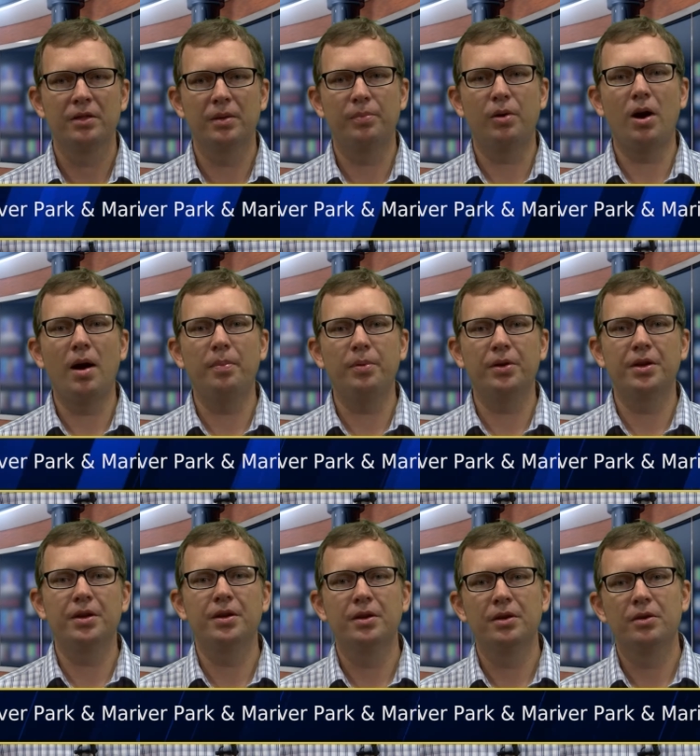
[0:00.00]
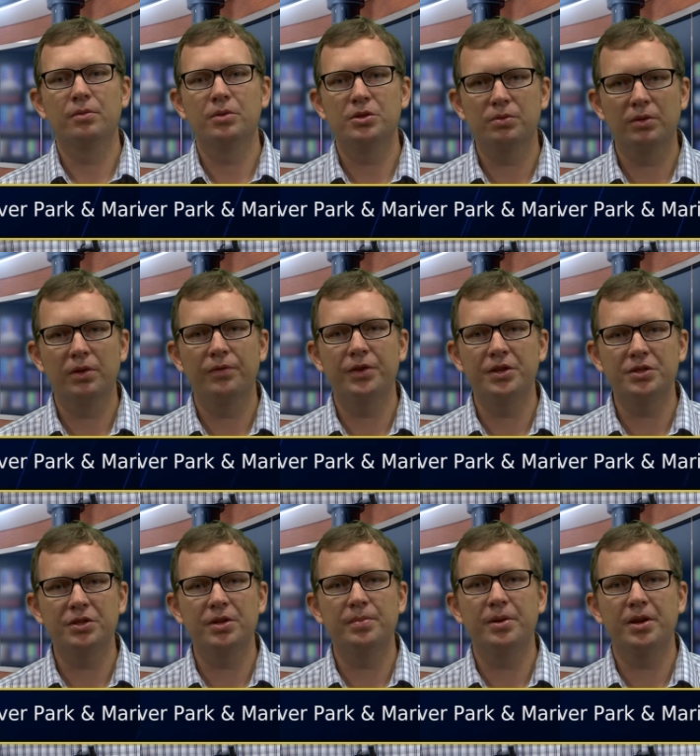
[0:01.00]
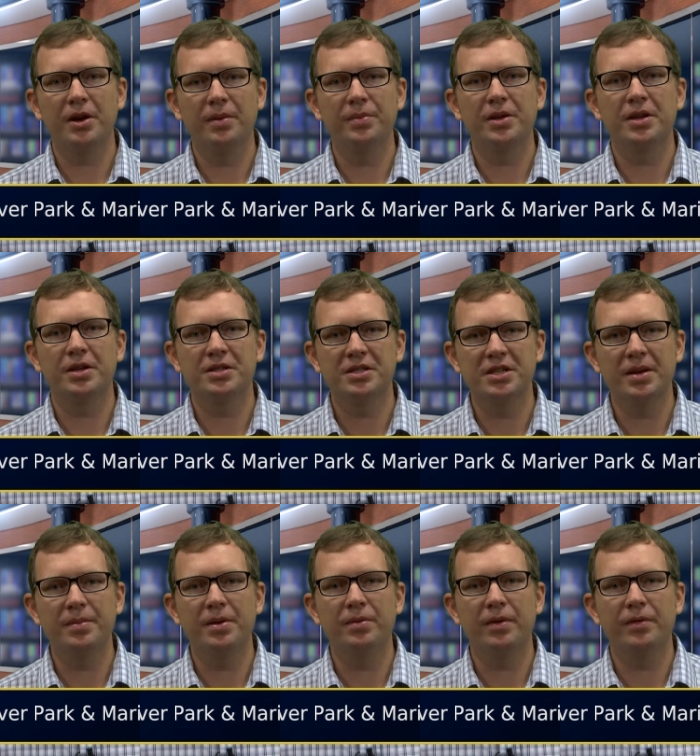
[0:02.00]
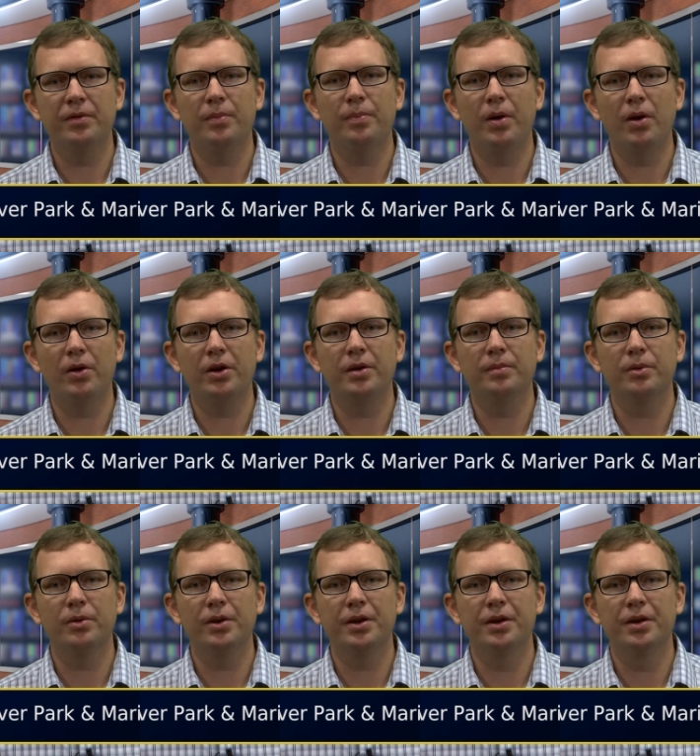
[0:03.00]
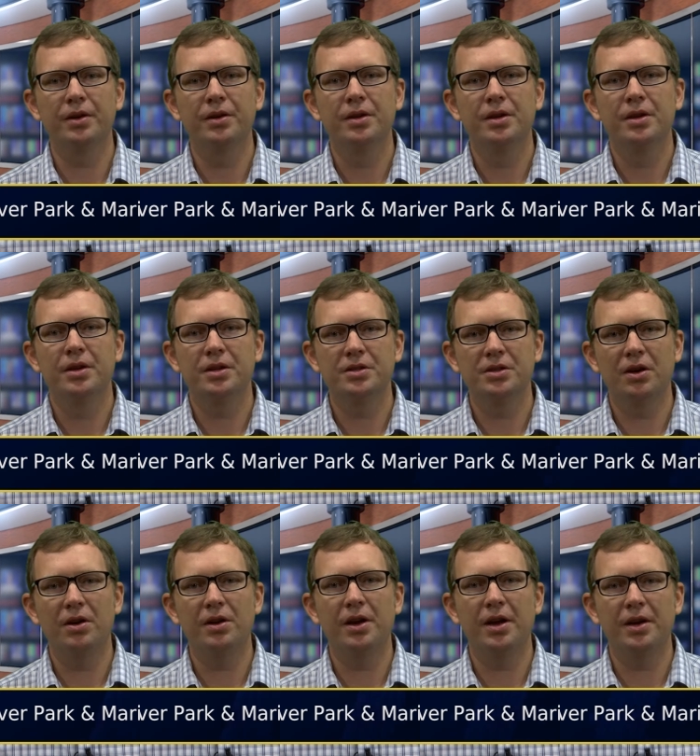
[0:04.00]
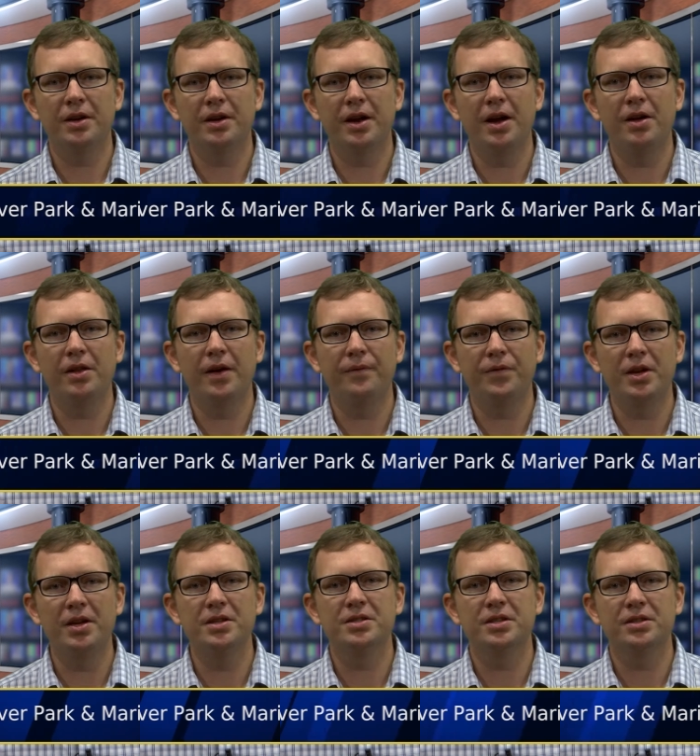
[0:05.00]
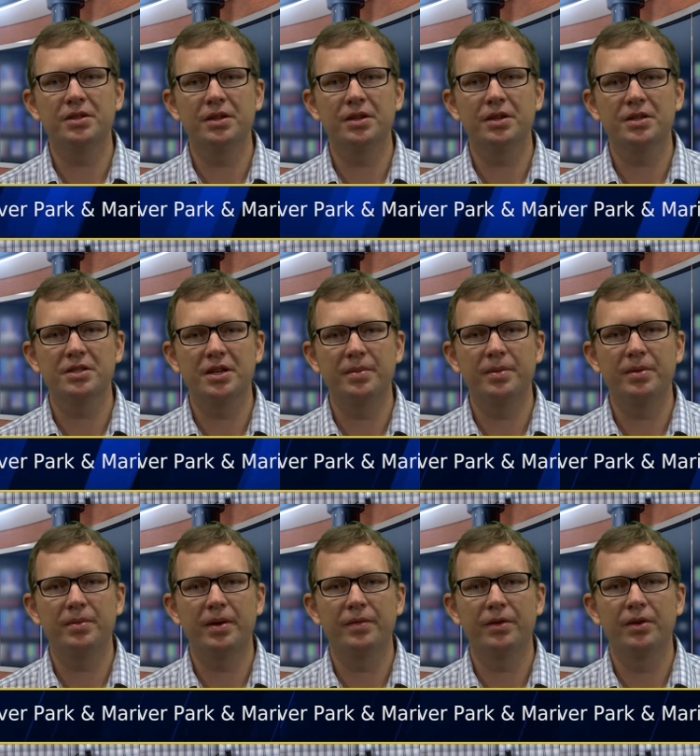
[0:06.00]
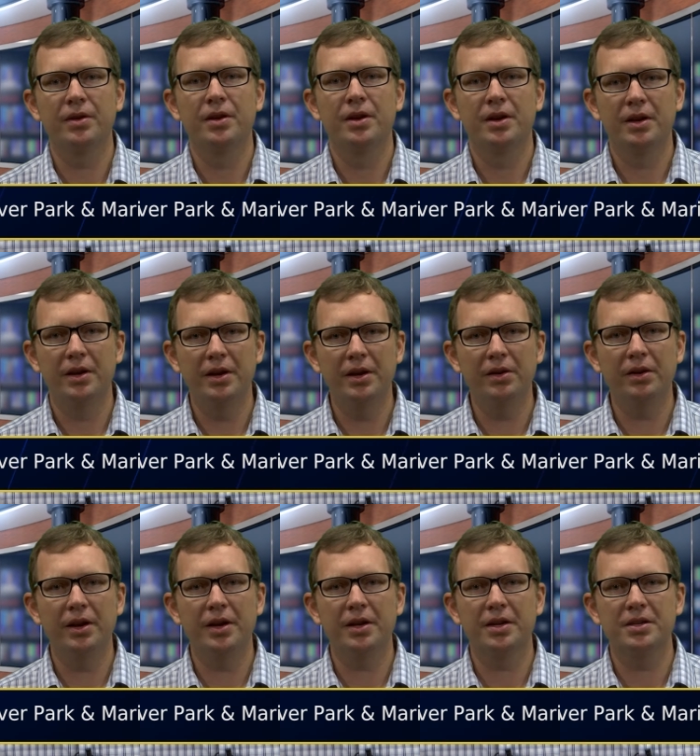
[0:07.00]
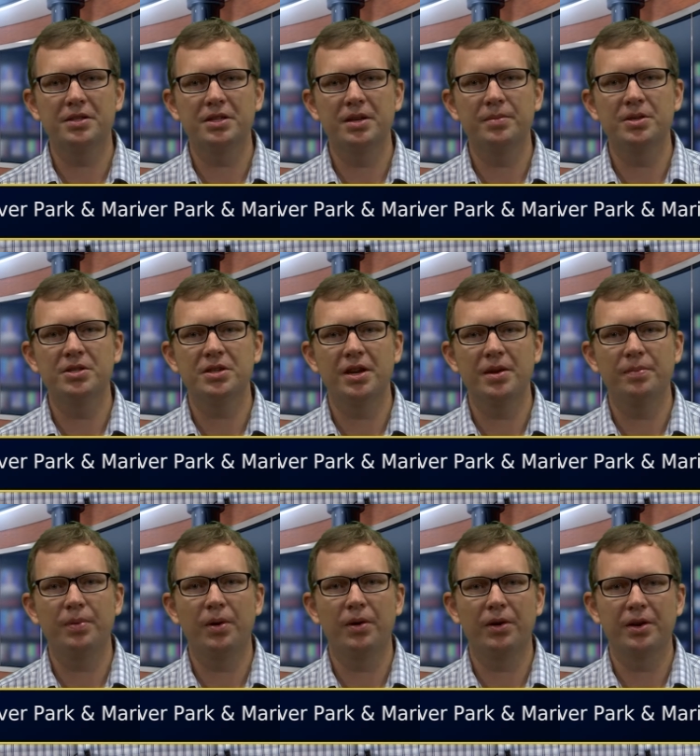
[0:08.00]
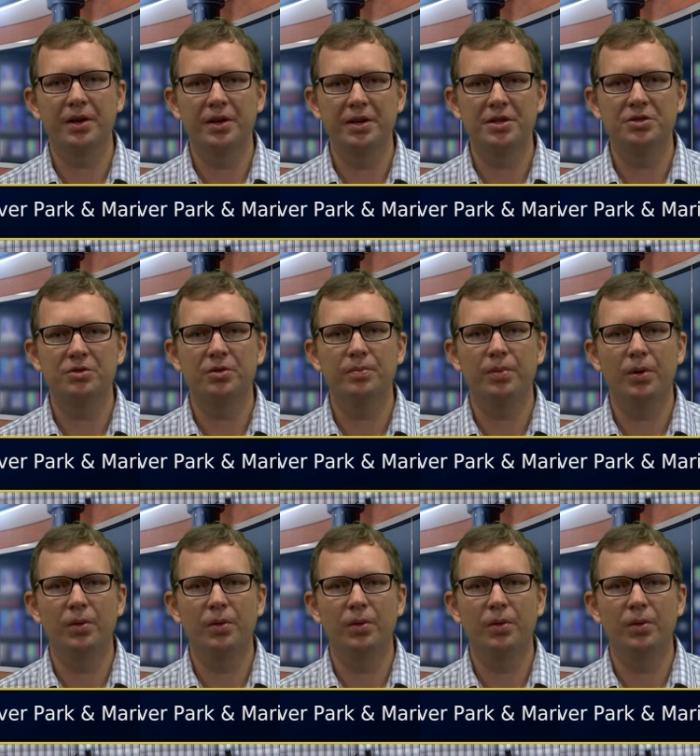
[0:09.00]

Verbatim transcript: The property, which will eventually become the Kissimmee River Park and Marina, is on a canal that feeds into the Kissimmee River near Lake Kissimmee State Park in eastern